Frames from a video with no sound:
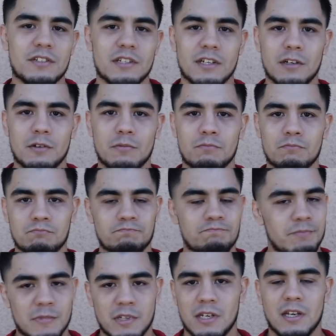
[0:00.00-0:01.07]
to him,
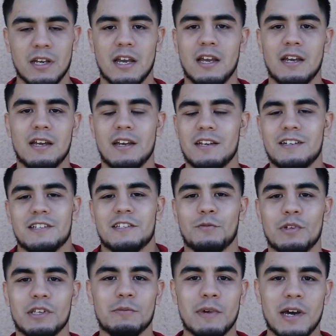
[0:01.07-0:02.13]
it doesn't
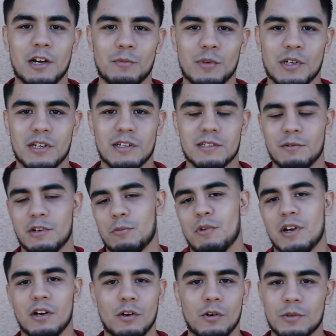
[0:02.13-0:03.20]
really matter because I'm going to bring
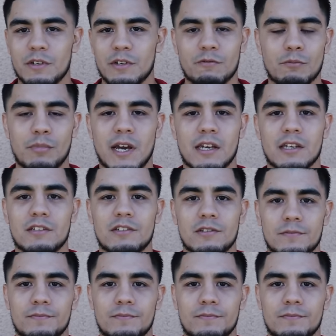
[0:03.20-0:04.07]
a whole different package.